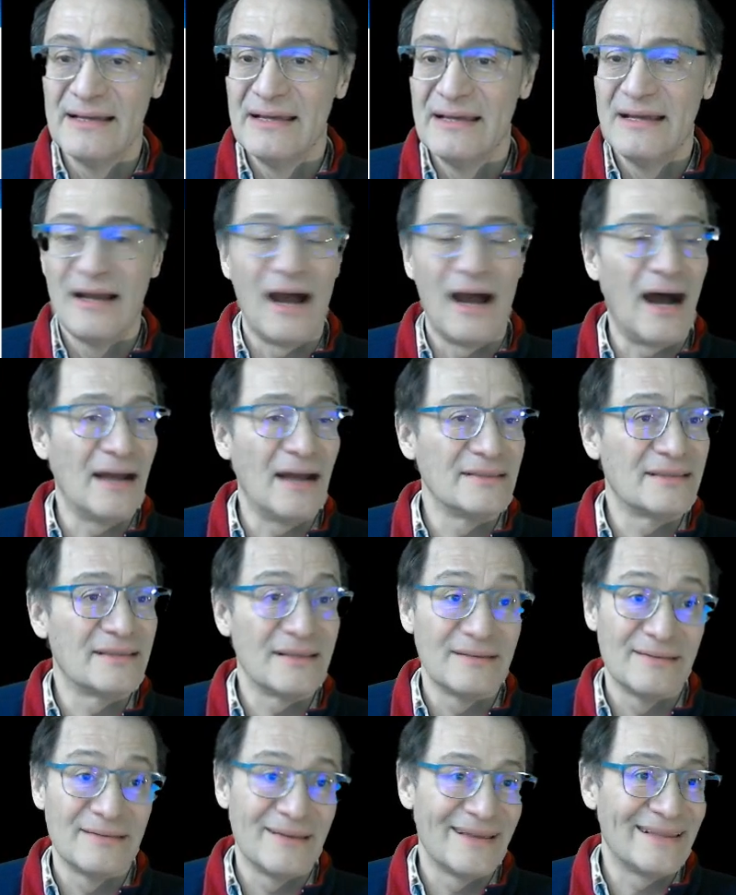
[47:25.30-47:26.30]
And
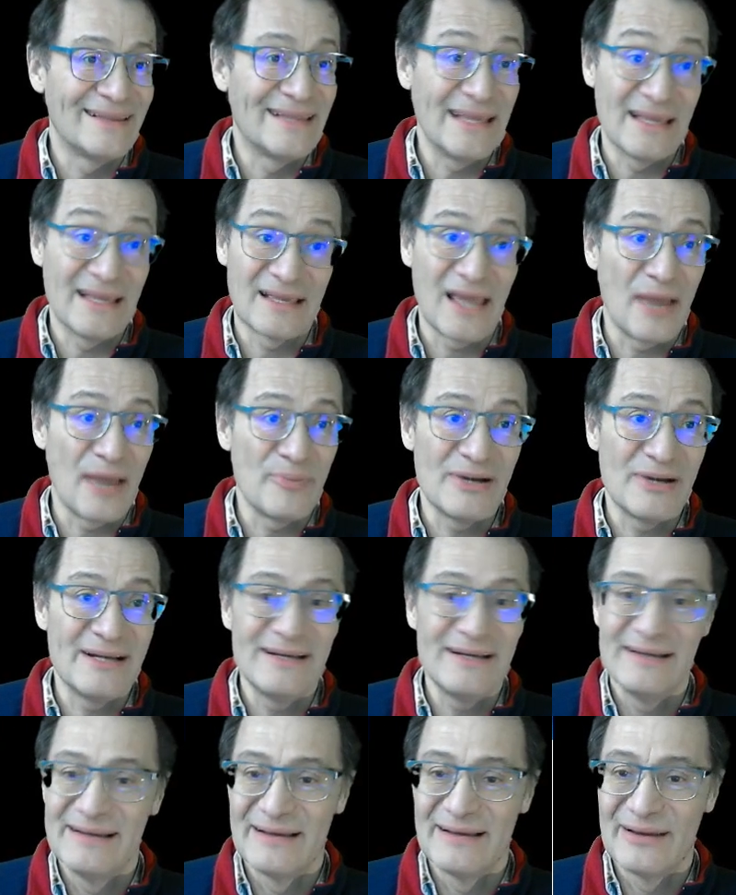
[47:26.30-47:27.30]
the cable
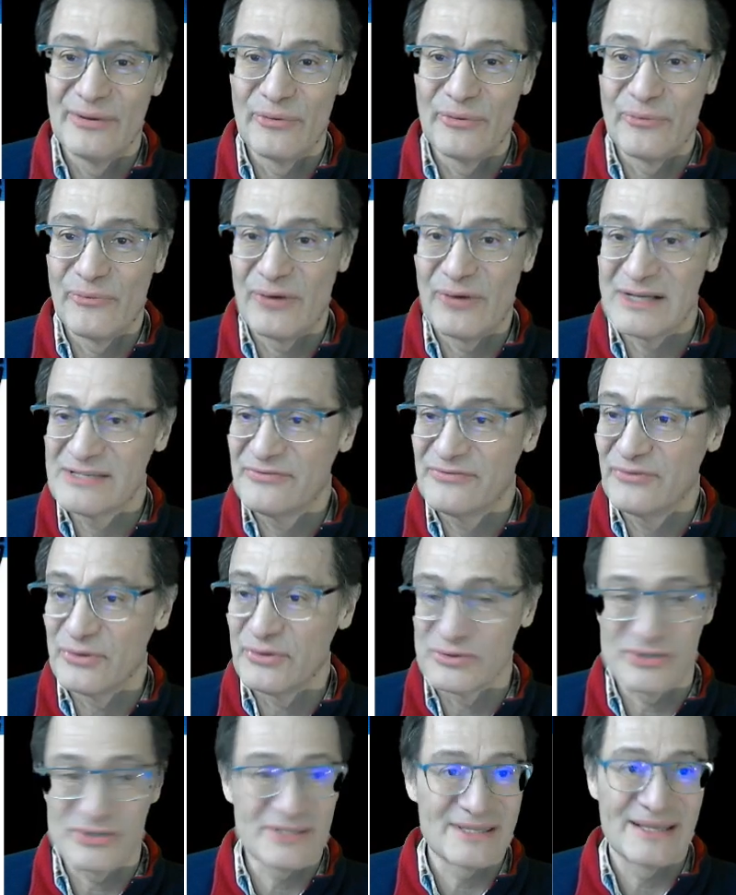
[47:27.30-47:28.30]
was fused.
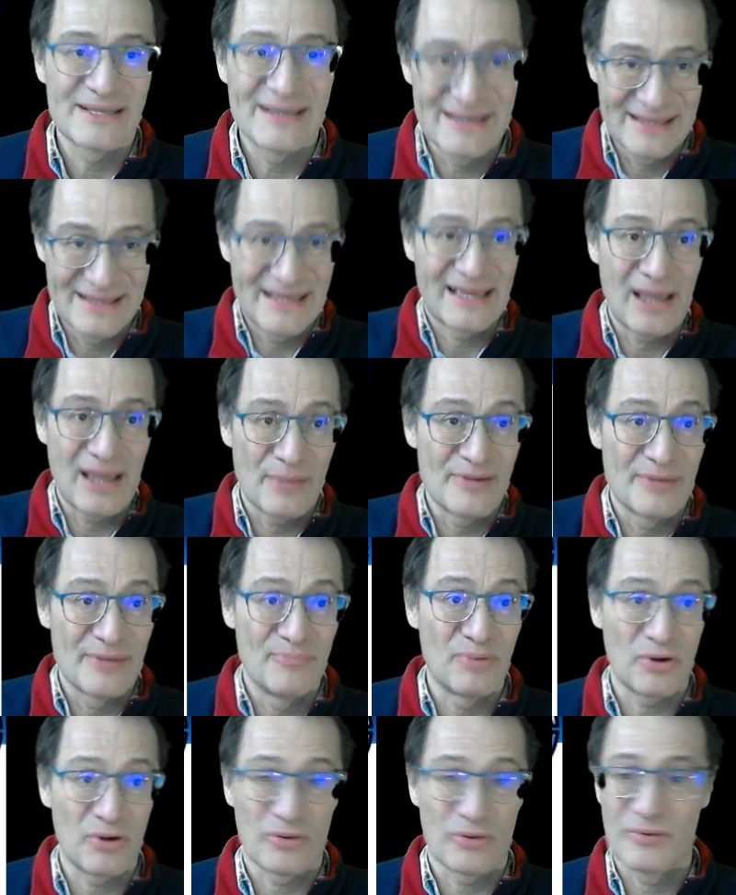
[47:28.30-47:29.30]
The cable
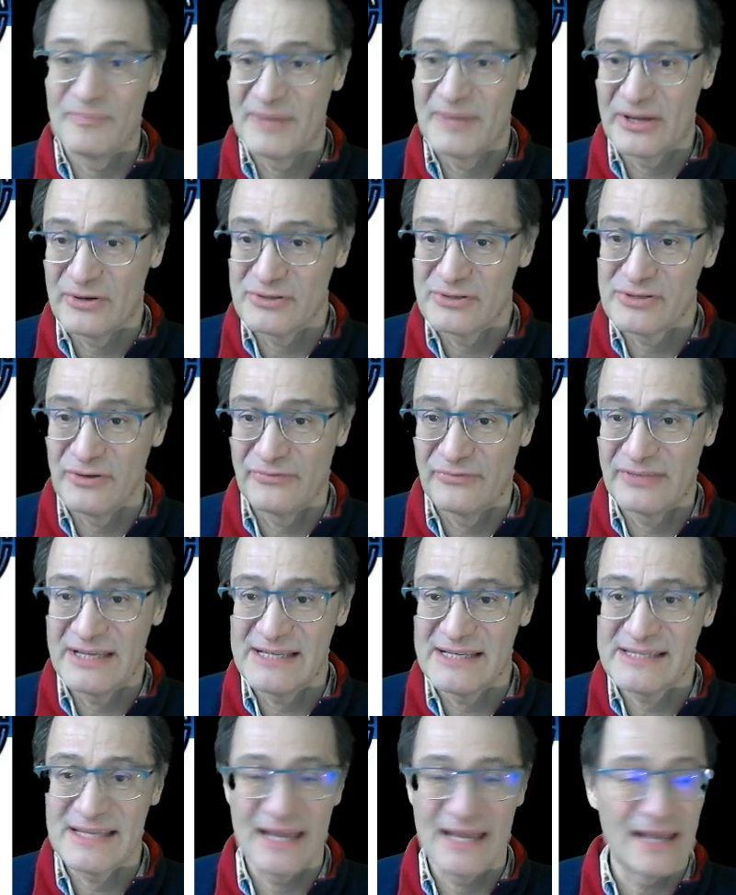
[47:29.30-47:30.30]
broke because of this
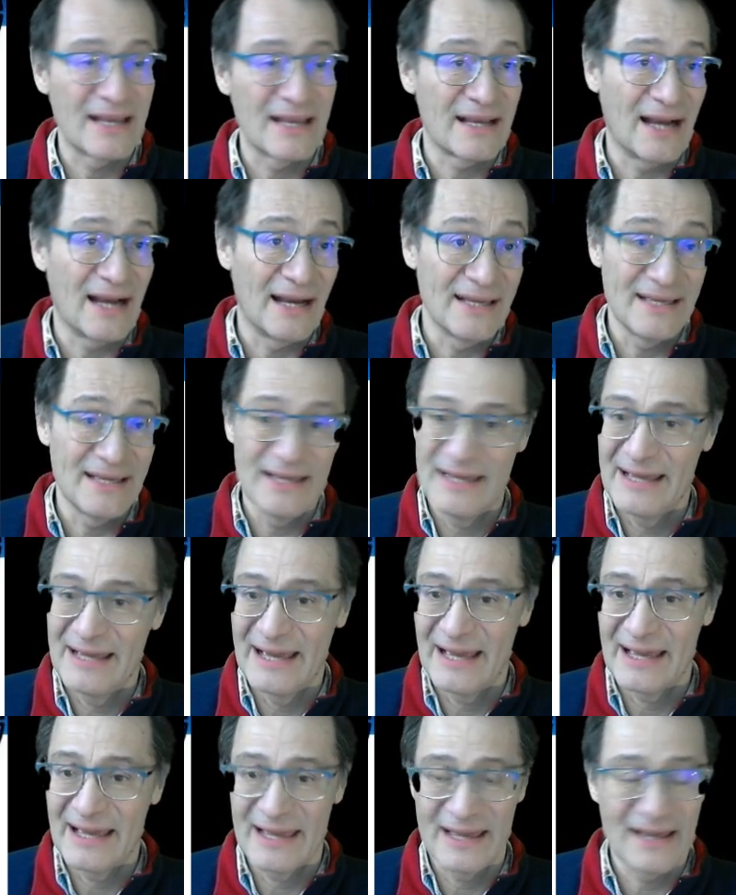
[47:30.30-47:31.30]

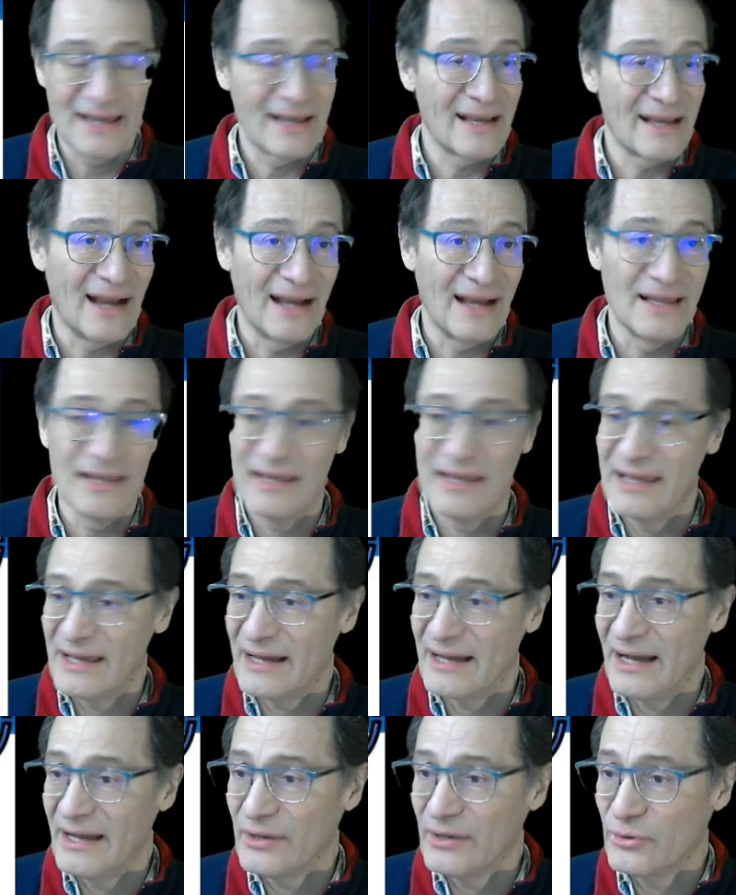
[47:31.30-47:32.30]
high
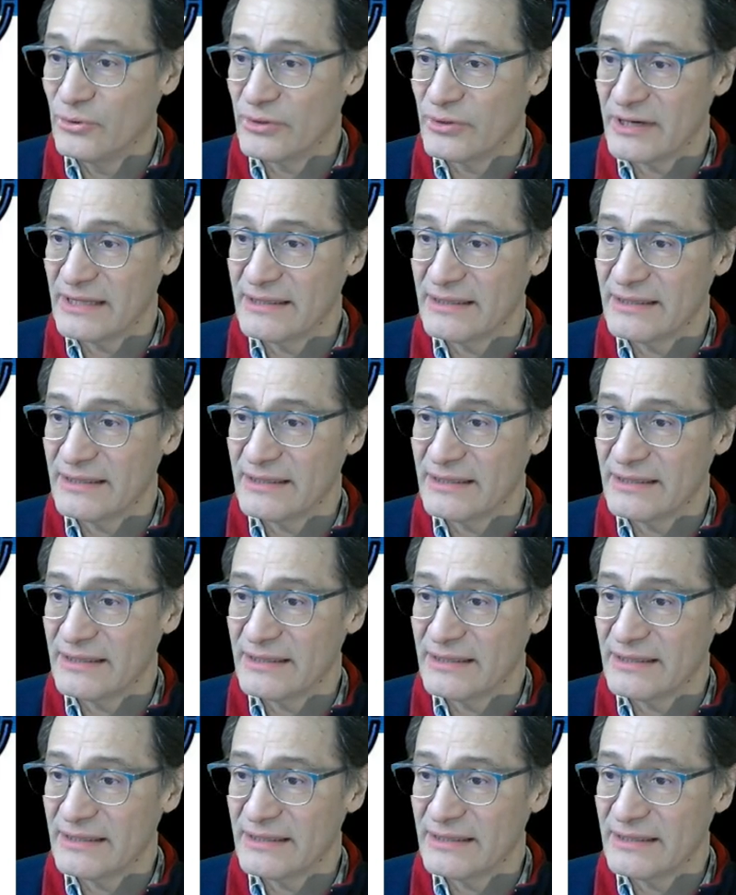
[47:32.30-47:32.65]
current.